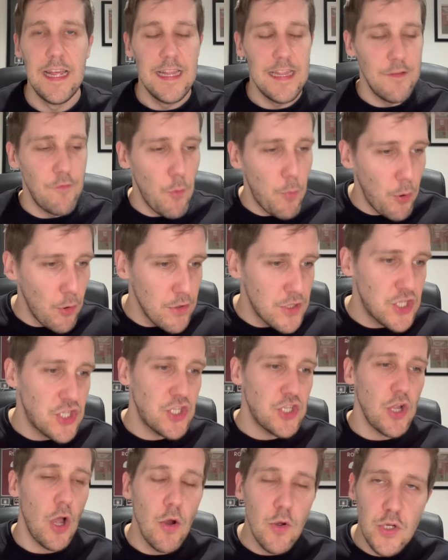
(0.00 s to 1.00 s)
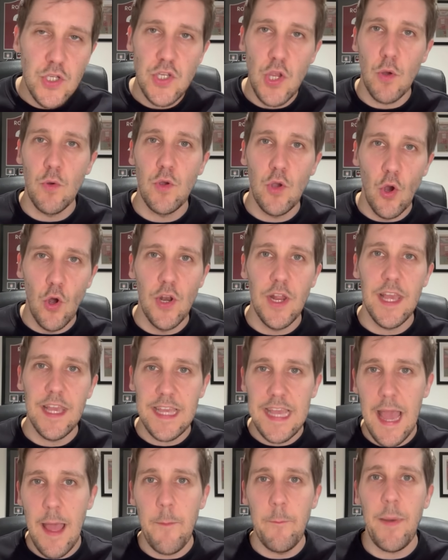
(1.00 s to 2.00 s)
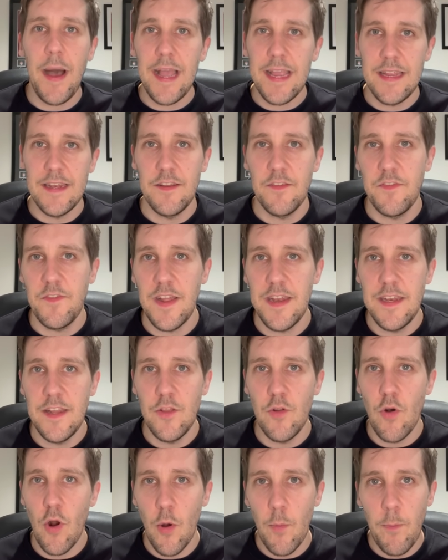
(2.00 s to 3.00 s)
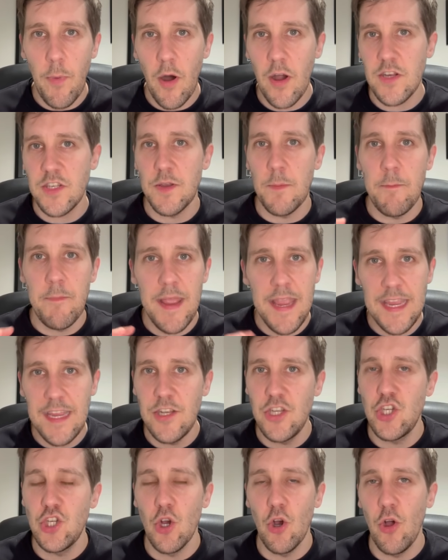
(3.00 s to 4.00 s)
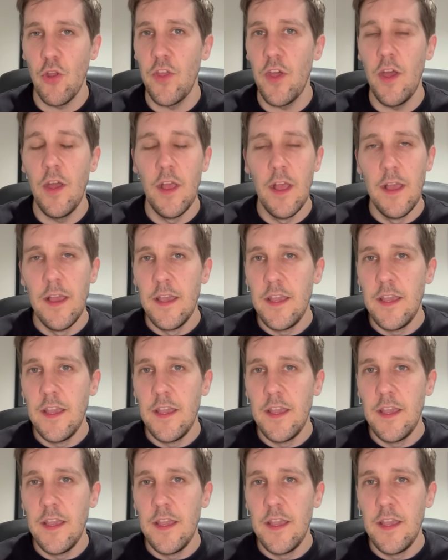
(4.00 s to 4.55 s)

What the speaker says: Liverpool so good at getting back and defending their own box and making sure that,